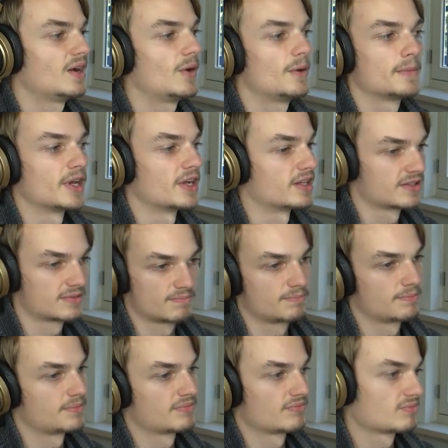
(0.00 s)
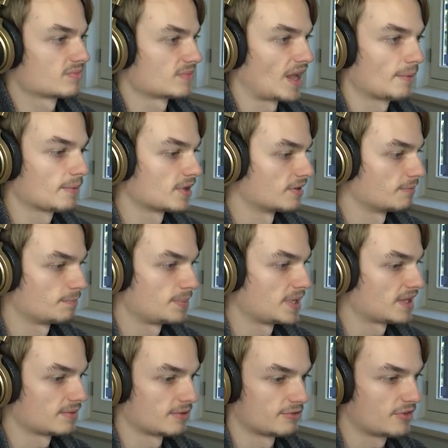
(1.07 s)
Now I'm gonna
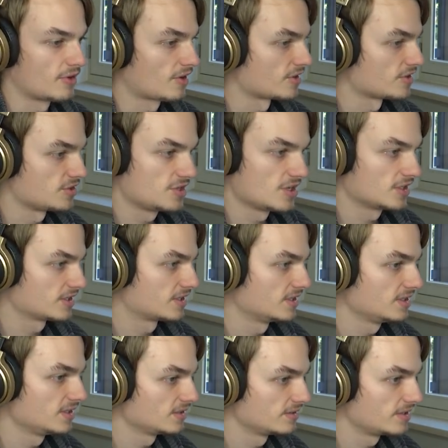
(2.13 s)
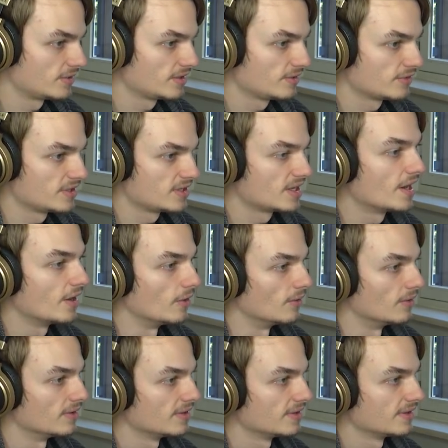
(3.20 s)
pick a fucking shotgun you don't even know.